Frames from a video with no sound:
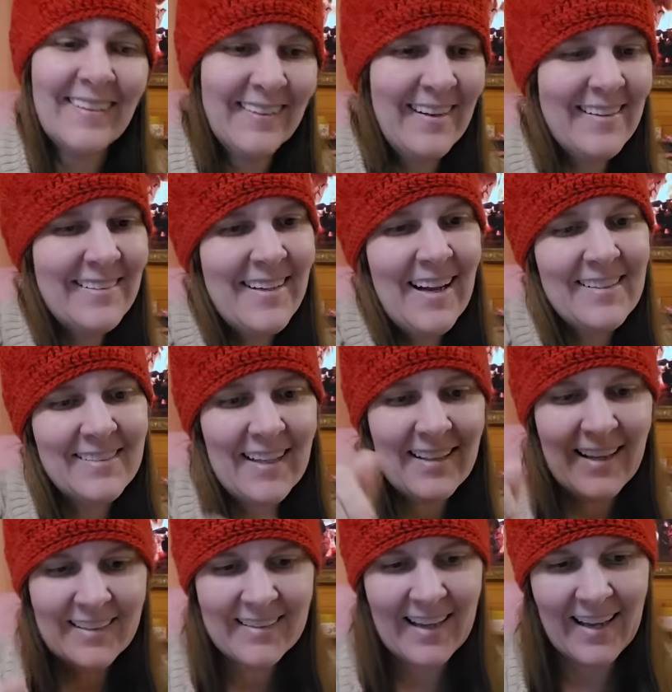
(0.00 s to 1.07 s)
That's nice. I
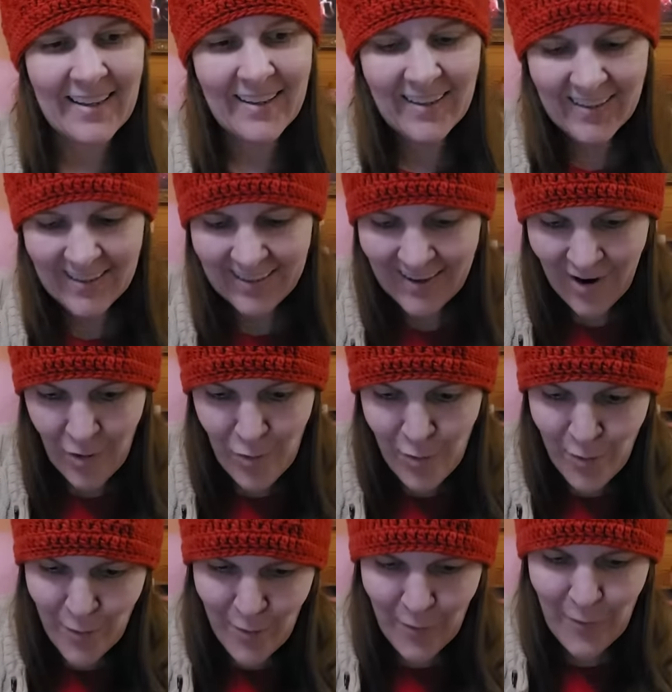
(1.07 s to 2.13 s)
like that.
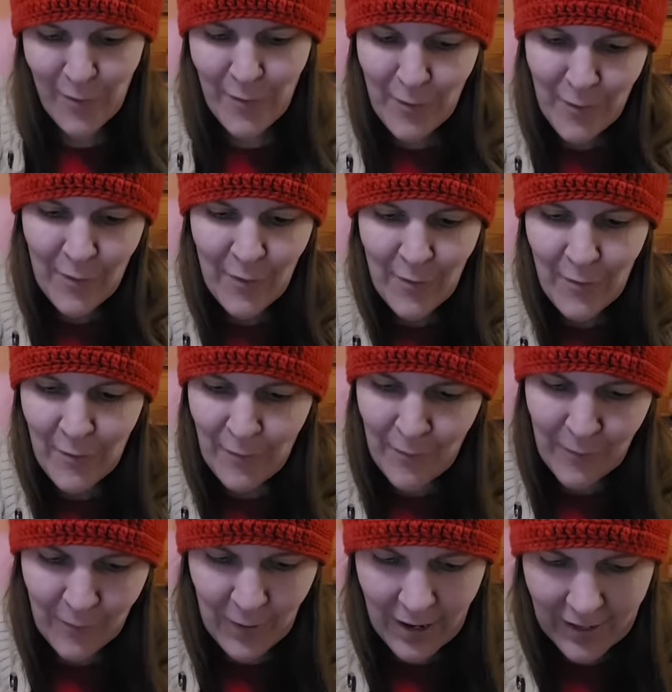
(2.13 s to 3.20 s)
Ooh,
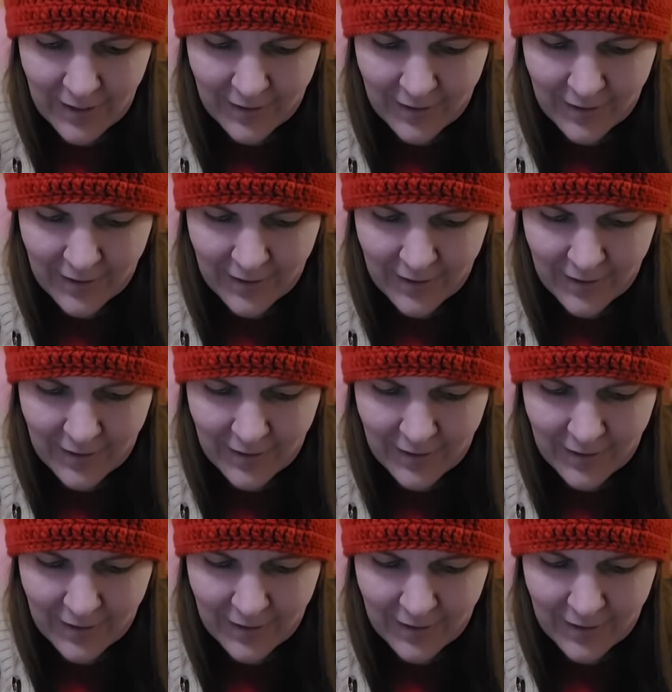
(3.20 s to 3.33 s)
ooh,